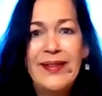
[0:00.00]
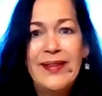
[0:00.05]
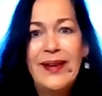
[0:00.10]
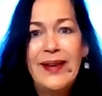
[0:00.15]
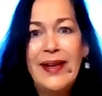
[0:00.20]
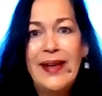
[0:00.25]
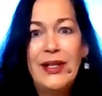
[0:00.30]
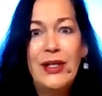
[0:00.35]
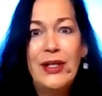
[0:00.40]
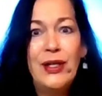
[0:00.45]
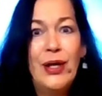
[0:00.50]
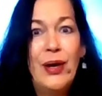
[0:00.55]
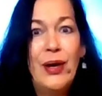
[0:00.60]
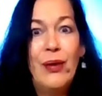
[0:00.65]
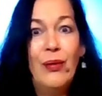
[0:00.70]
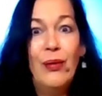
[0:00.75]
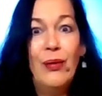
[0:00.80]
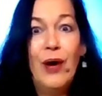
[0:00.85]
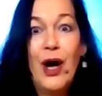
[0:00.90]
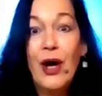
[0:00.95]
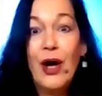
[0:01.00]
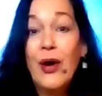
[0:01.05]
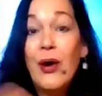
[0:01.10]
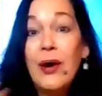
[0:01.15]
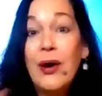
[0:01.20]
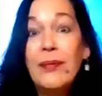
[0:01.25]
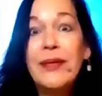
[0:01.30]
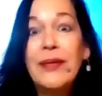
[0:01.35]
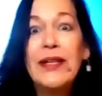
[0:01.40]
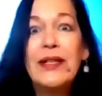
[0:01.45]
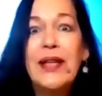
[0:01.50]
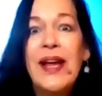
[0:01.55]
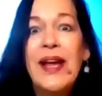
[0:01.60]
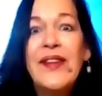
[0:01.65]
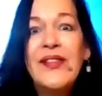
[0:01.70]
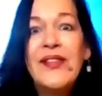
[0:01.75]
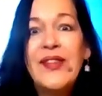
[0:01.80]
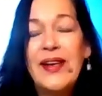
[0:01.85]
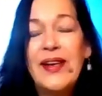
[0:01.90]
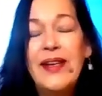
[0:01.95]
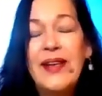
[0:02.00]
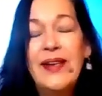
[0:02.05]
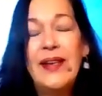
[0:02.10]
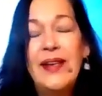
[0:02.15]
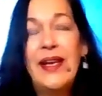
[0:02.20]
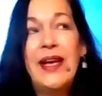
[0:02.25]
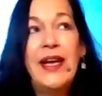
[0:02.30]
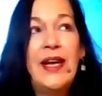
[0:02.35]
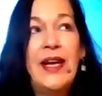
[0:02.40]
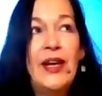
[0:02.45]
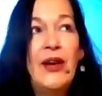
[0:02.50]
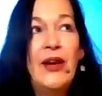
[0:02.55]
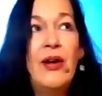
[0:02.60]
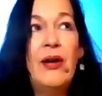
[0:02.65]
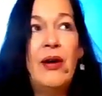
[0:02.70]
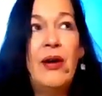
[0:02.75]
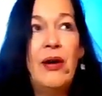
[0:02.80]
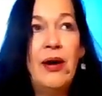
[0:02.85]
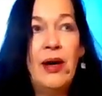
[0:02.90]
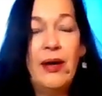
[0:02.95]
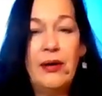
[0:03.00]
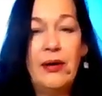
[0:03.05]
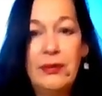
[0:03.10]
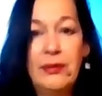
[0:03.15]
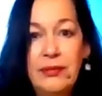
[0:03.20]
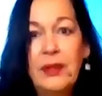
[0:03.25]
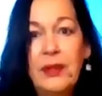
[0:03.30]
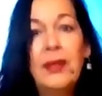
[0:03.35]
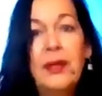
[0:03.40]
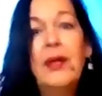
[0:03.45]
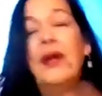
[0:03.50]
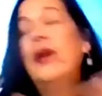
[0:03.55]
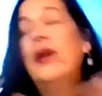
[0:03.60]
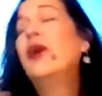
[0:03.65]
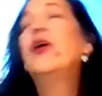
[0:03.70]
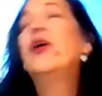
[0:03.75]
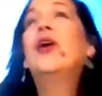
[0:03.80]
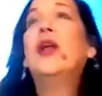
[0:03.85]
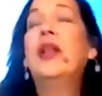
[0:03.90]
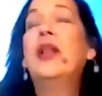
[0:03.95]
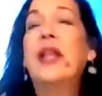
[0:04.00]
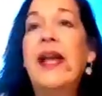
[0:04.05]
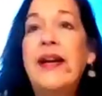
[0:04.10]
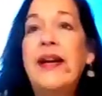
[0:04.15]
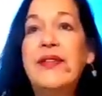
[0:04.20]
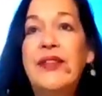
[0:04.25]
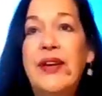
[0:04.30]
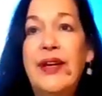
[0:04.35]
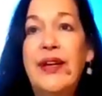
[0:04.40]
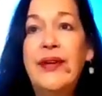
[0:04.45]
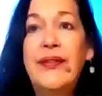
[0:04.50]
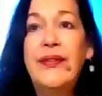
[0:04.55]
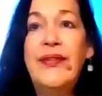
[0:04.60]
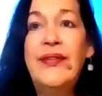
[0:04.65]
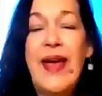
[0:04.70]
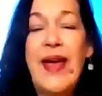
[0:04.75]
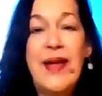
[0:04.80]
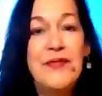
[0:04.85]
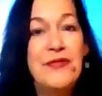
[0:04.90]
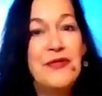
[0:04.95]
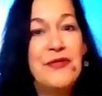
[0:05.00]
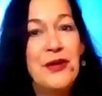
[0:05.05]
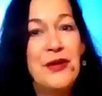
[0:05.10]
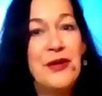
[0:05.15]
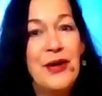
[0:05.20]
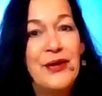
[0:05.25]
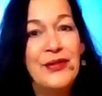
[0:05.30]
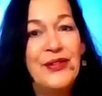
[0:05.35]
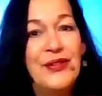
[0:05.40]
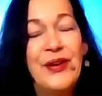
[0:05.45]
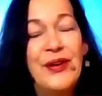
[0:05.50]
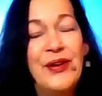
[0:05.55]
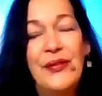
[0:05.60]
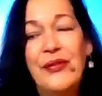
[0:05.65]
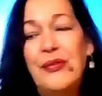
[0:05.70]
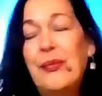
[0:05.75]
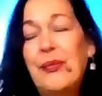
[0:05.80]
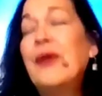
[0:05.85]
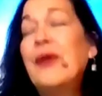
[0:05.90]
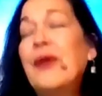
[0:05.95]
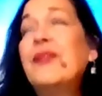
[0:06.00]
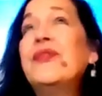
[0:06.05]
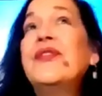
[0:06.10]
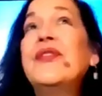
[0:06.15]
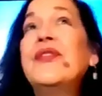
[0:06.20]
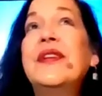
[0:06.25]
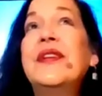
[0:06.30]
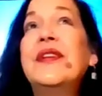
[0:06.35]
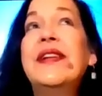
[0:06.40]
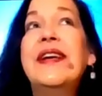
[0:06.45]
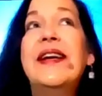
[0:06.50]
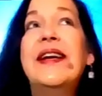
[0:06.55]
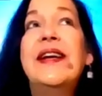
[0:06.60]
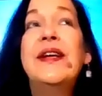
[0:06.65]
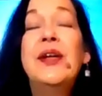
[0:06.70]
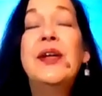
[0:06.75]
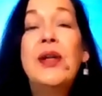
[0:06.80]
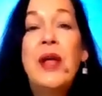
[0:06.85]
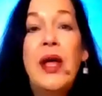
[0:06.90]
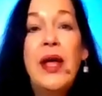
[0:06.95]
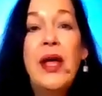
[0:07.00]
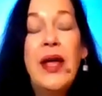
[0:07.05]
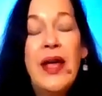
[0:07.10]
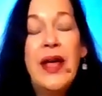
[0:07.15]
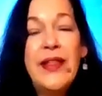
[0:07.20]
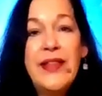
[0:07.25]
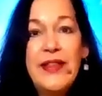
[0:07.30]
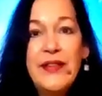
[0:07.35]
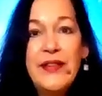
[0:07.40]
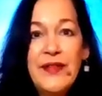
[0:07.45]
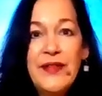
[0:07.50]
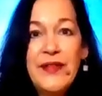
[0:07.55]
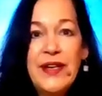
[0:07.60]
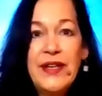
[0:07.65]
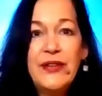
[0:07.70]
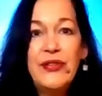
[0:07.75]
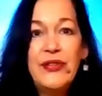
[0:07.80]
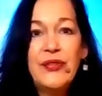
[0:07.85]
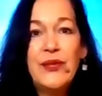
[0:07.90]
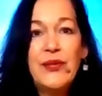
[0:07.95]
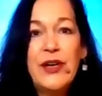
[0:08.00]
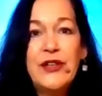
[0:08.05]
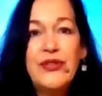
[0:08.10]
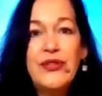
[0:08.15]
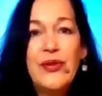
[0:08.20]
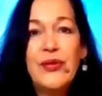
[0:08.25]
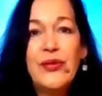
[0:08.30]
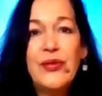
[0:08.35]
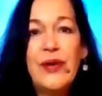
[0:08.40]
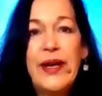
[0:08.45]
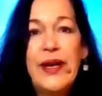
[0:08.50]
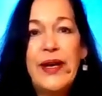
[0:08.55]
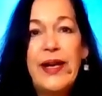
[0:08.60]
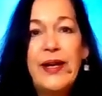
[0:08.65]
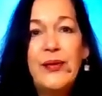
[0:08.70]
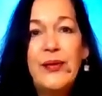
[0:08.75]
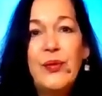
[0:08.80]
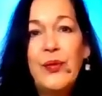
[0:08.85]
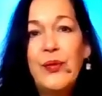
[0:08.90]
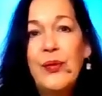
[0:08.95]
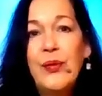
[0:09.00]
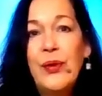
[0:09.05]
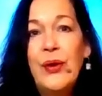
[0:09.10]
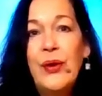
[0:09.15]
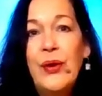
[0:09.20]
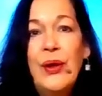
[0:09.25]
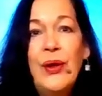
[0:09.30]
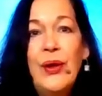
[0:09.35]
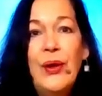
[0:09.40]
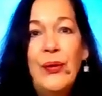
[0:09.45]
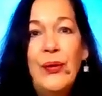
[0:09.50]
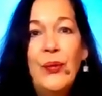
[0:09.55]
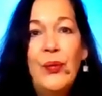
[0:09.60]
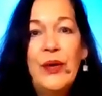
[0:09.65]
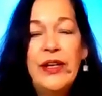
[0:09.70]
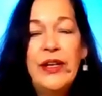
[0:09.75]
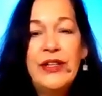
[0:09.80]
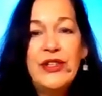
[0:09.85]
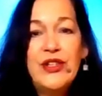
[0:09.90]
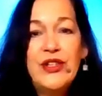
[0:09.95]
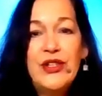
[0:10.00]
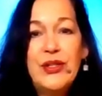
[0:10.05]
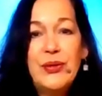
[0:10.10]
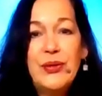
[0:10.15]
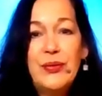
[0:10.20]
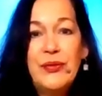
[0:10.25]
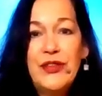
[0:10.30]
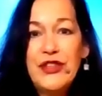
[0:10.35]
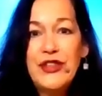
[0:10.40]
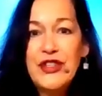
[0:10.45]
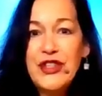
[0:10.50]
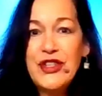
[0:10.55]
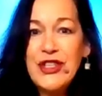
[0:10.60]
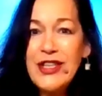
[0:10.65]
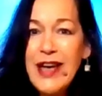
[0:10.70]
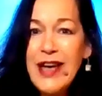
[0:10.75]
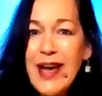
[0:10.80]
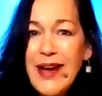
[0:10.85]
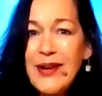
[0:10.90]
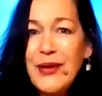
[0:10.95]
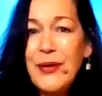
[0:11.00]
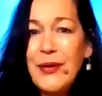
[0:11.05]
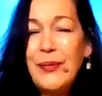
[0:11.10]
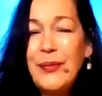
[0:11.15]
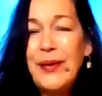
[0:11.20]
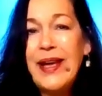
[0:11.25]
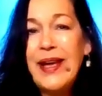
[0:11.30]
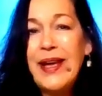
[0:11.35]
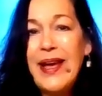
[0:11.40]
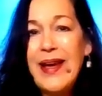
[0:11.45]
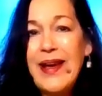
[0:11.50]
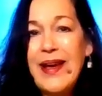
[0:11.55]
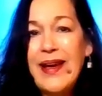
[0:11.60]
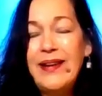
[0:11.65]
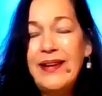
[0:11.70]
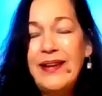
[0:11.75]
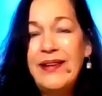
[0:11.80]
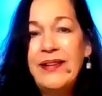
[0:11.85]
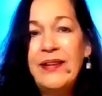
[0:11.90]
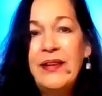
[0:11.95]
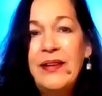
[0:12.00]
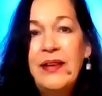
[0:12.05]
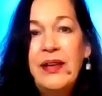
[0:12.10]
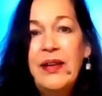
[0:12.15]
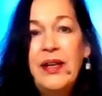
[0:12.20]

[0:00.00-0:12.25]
It's like, you know, a karmic lesson in our collective and for ourselves personally. And then the Venus retrograde, which the shadow began